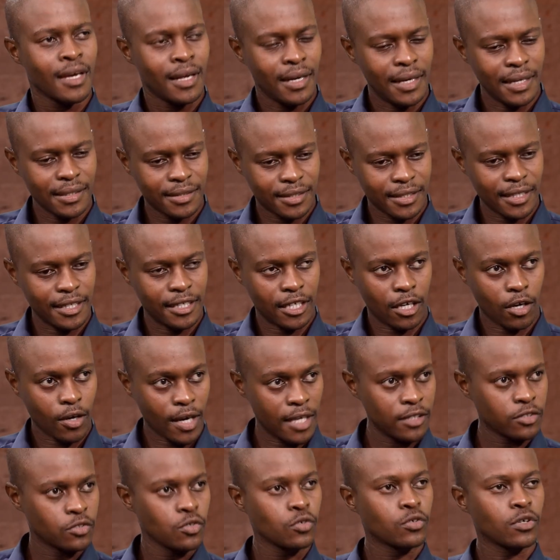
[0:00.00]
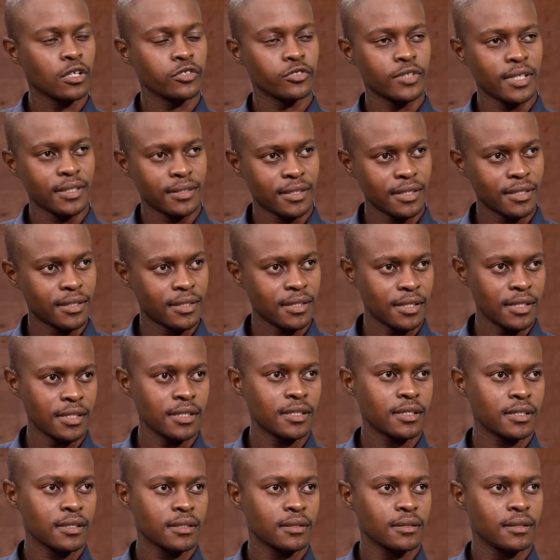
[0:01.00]
Let's say now I do contract this
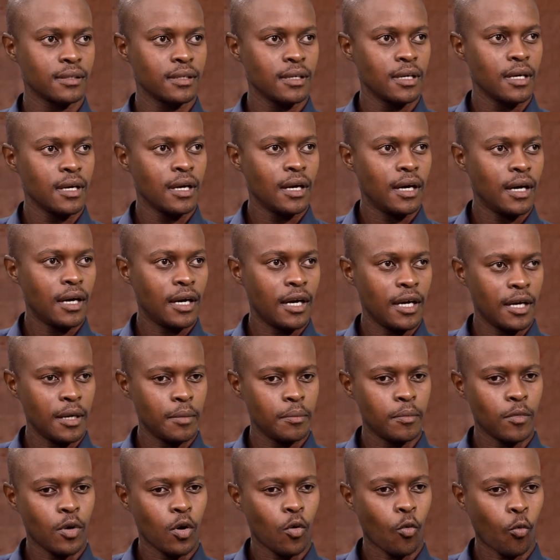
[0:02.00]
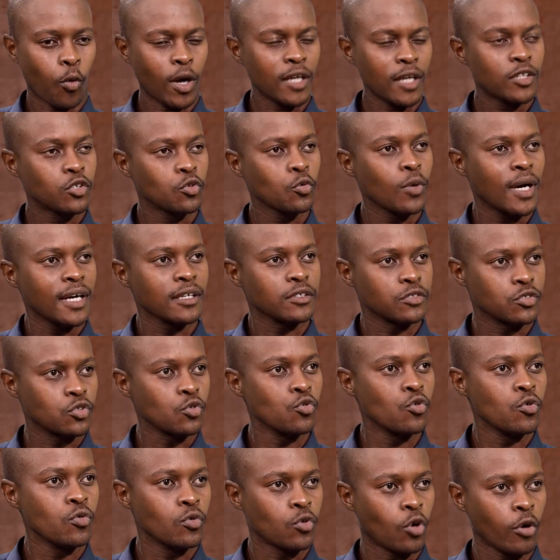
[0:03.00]
disease. What do I
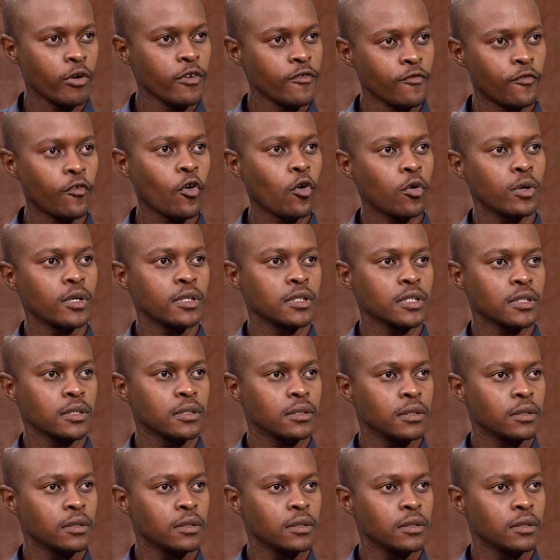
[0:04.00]
do going forward?